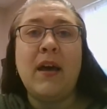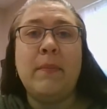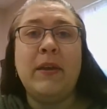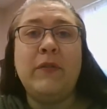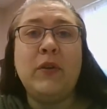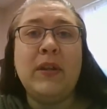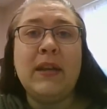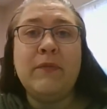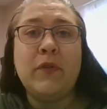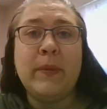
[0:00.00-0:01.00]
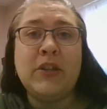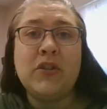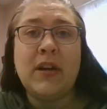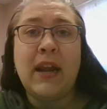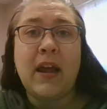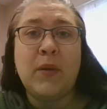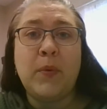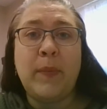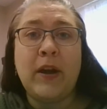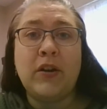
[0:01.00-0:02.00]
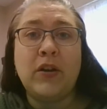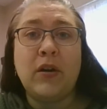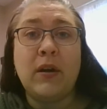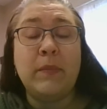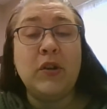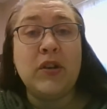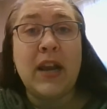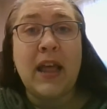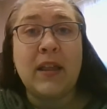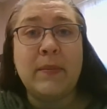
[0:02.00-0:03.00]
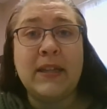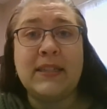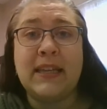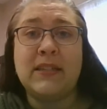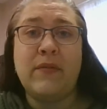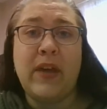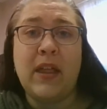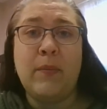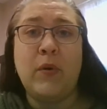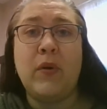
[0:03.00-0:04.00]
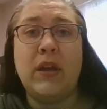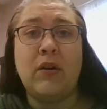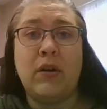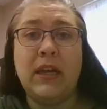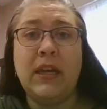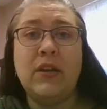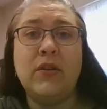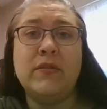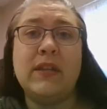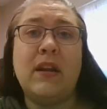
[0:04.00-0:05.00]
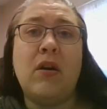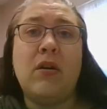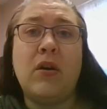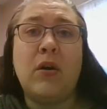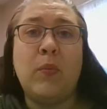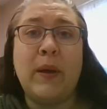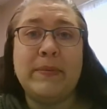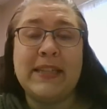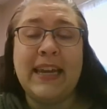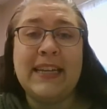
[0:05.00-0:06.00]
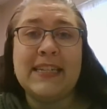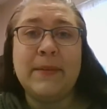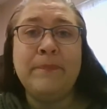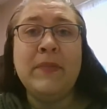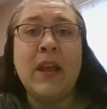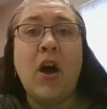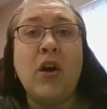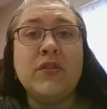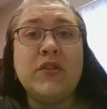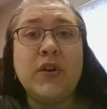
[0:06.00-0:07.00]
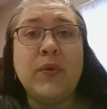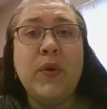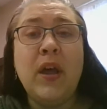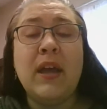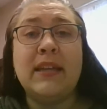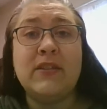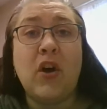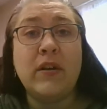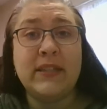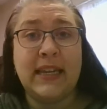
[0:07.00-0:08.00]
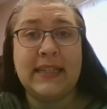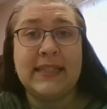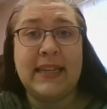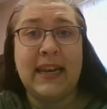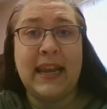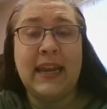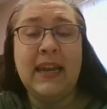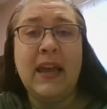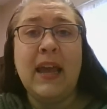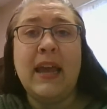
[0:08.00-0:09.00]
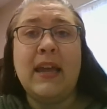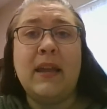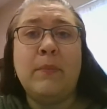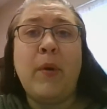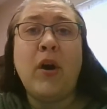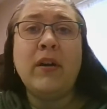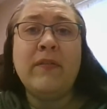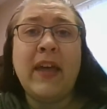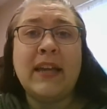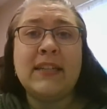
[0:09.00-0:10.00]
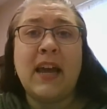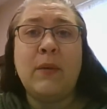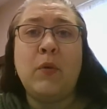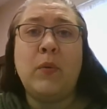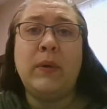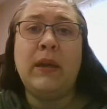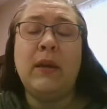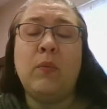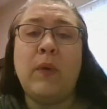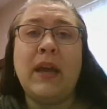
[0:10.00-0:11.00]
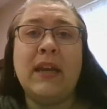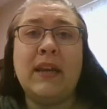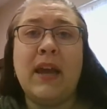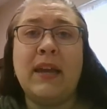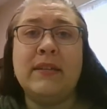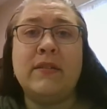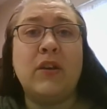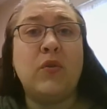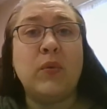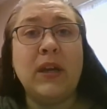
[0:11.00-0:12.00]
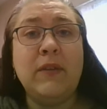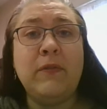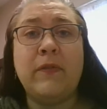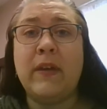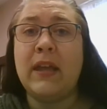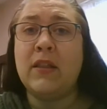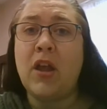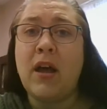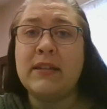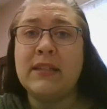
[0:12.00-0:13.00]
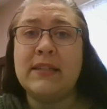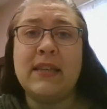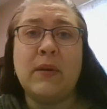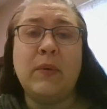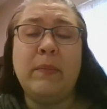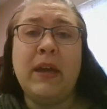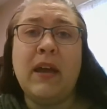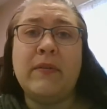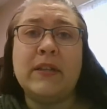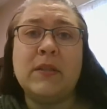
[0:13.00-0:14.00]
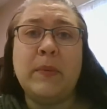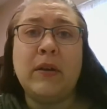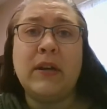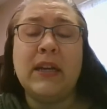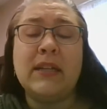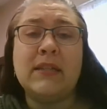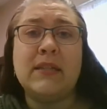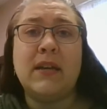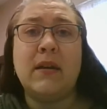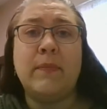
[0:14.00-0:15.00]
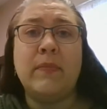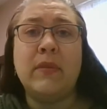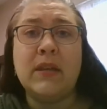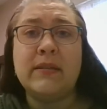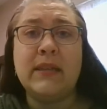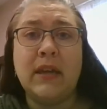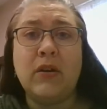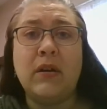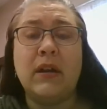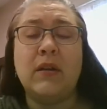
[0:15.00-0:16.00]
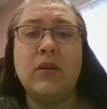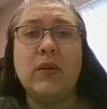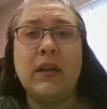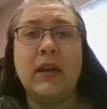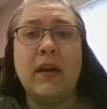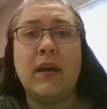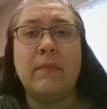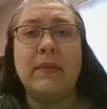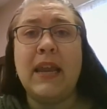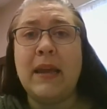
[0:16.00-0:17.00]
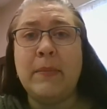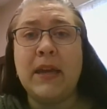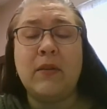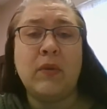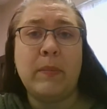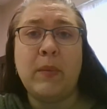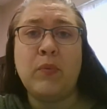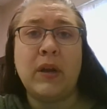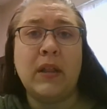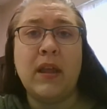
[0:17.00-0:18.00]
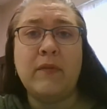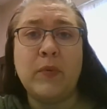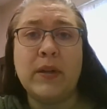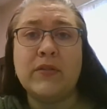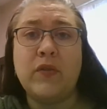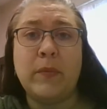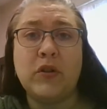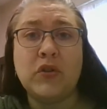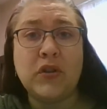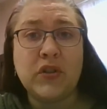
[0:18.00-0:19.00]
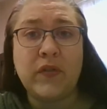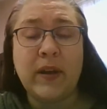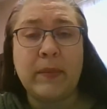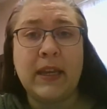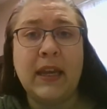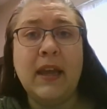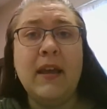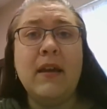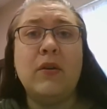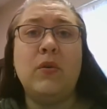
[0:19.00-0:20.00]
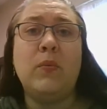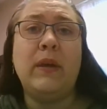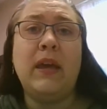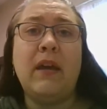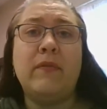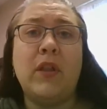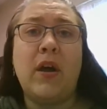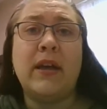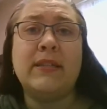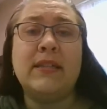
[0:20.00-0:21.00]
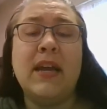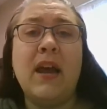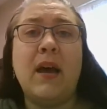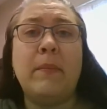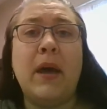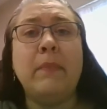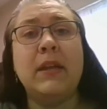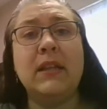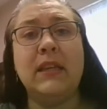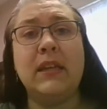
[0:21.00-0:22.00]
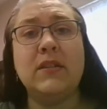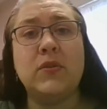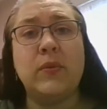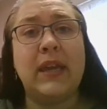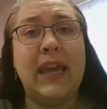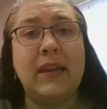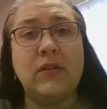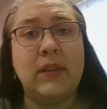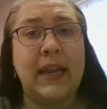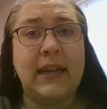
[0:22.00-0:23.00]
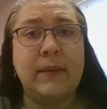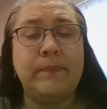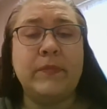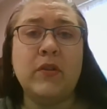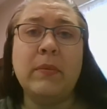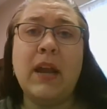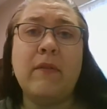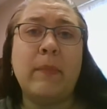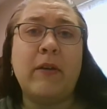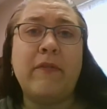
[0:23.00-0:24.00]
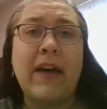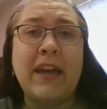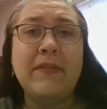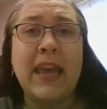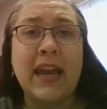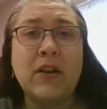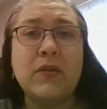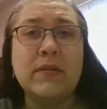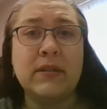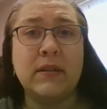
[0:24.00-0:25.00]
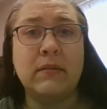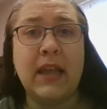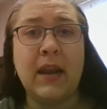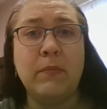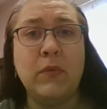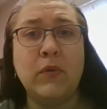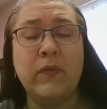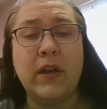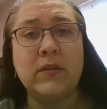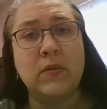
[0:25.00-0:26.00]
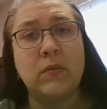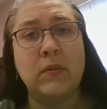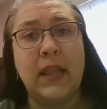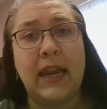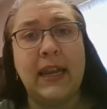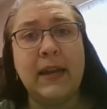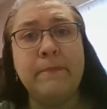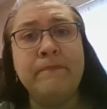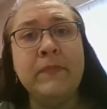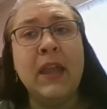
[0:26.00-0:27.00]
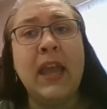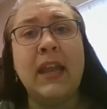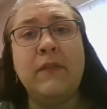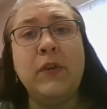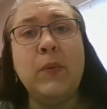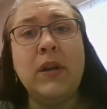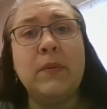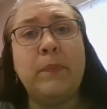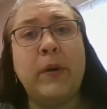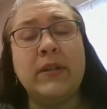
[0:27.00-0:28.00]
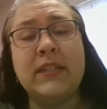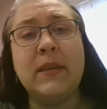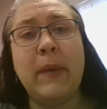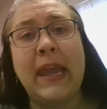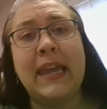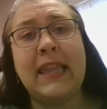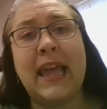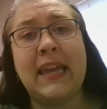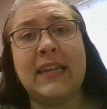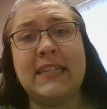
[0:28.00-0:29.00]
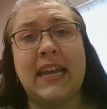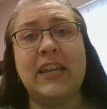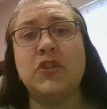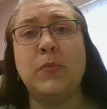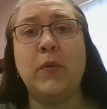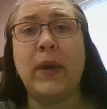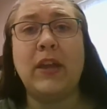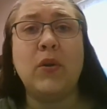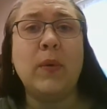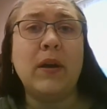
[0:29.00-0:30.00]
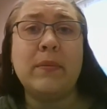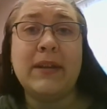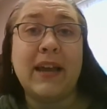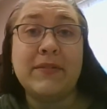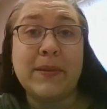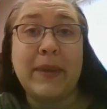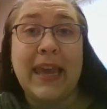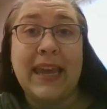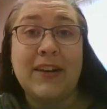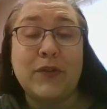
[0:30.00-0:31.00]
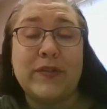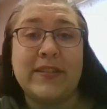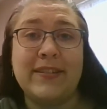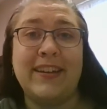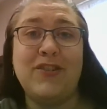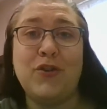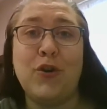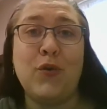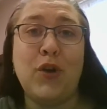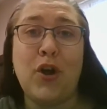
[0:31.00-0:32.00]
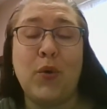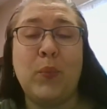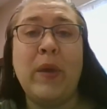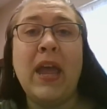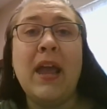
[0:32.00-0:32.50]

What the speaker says: If you need information on how to prepare your communion elements, that's available in our e-news and on our website. Also, it's All Saints Sunday, and part of that time will we recognize grief and losses that we may have experienced this year, including naming and remembering loved ones from our church family who we have lost. I'm going to lead us through a candle lighting. So I'm going to have about 5 candles that I move us through lighting. And if you want to participate in that in a tangible way, you're welcome to have some candles in your own home.